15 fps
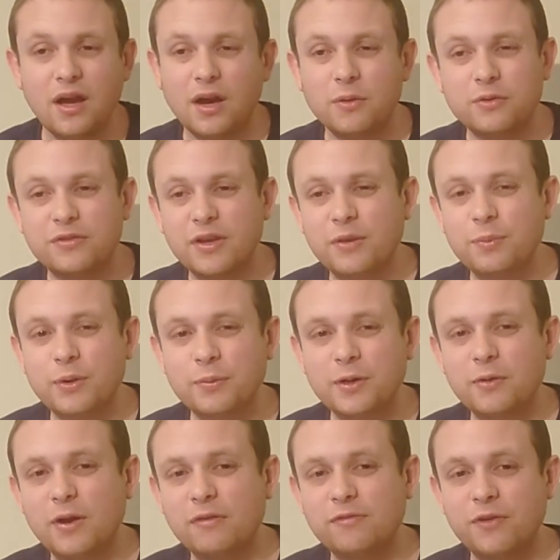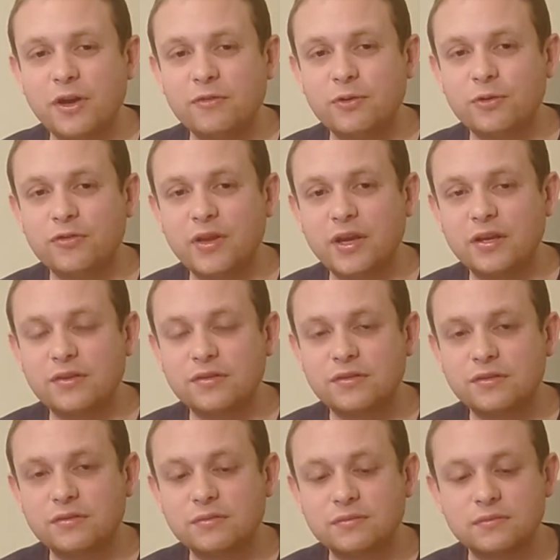I would say probably around 5 or
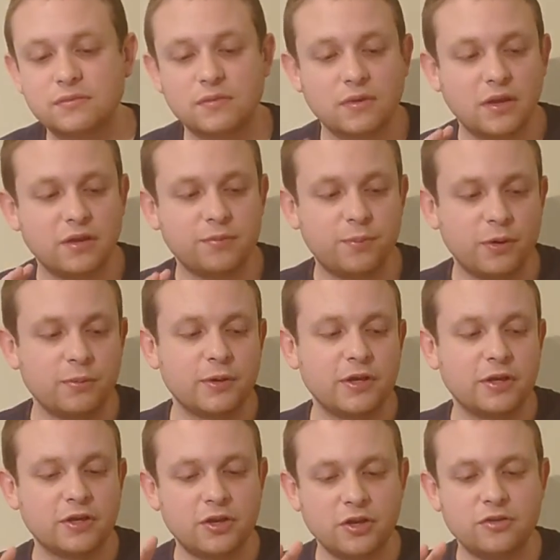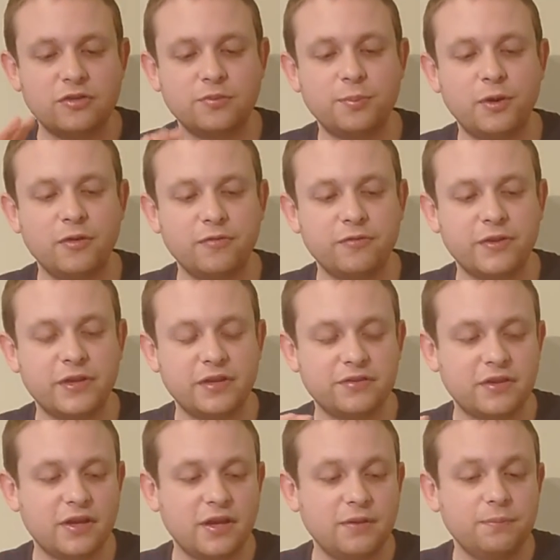6 is probably a good spot for this
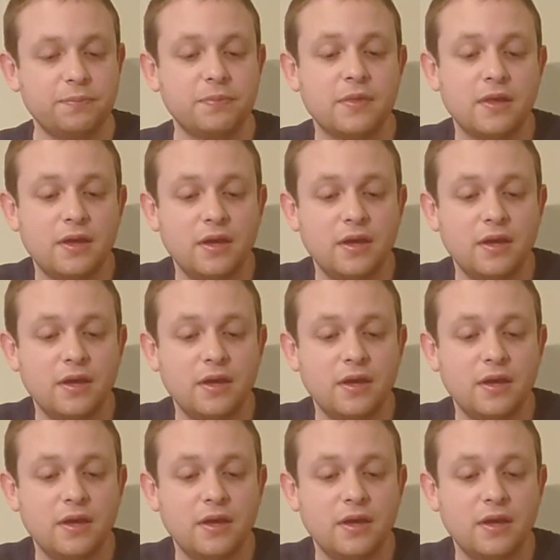game.